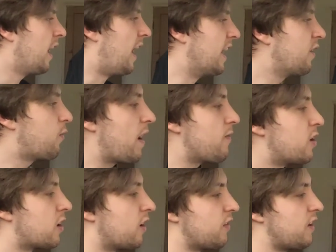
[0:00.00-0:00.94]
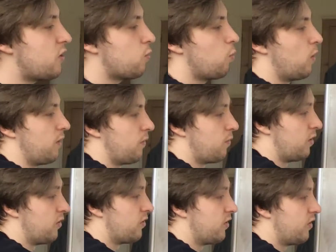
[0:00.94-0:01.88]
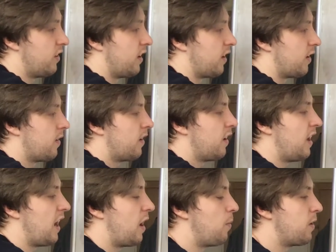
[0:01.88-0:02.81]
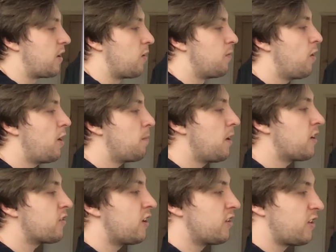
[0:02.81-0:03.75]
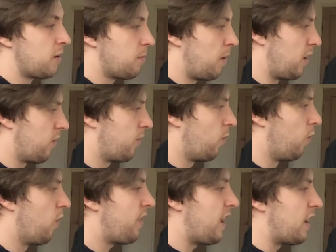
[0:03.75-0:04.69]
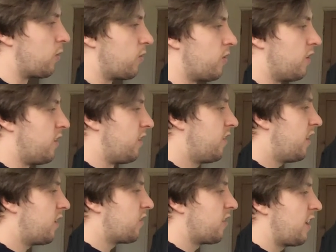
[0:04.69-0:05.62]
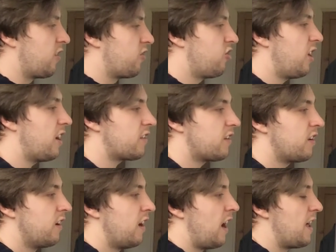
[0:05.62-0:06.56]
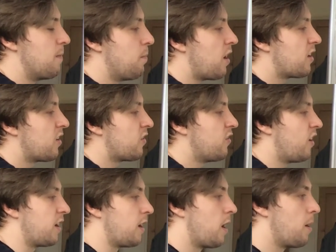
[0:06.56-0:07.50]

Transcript: And if we have a look at this one, for instance, here, and we go minus 9 times minus 4, that equals 36, so that's checked. And minus 9